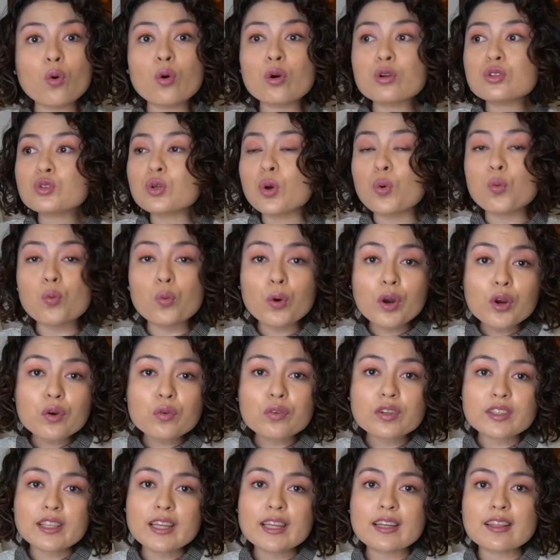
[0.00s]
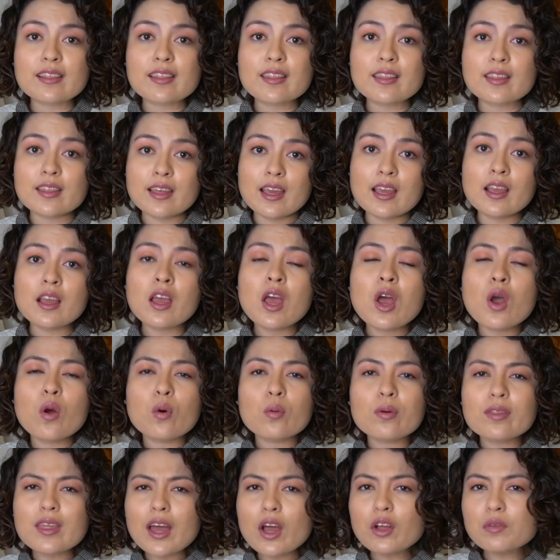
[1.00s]
or to a work-related thing
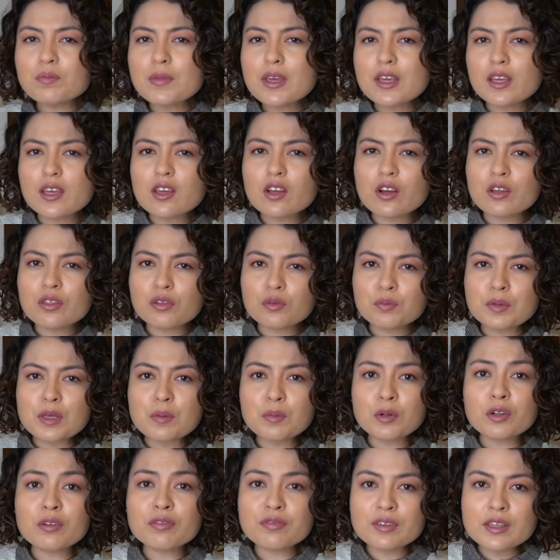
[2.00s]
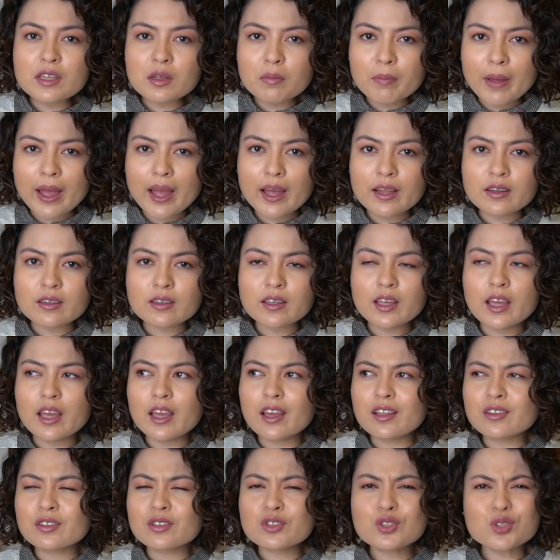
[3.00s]
without making other people feel bad?
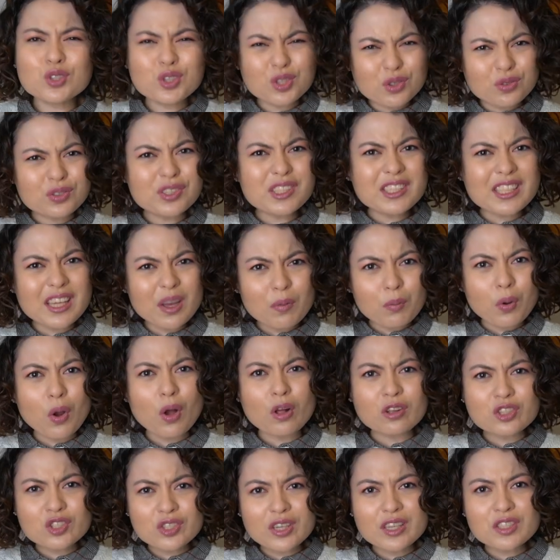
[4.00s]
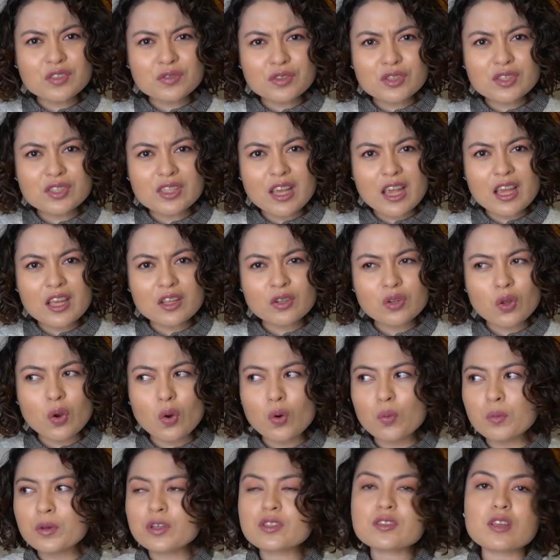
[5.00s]
And should you really apologize for saying
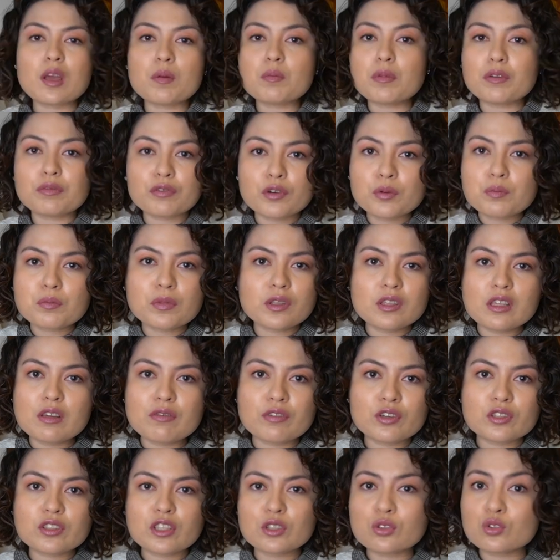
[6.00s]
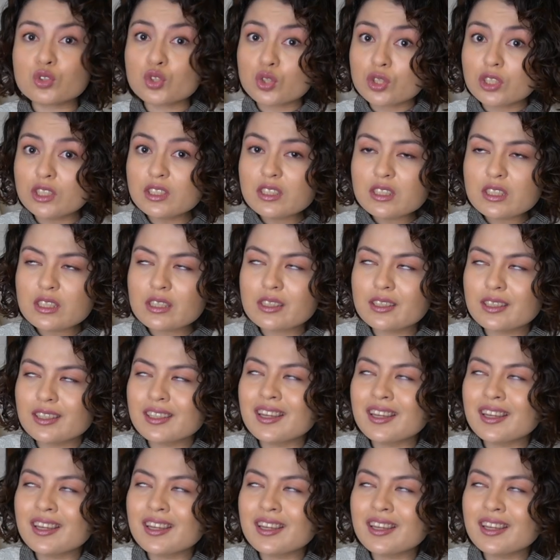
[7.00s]
no? Because I'm a firm believer that you shouldn't.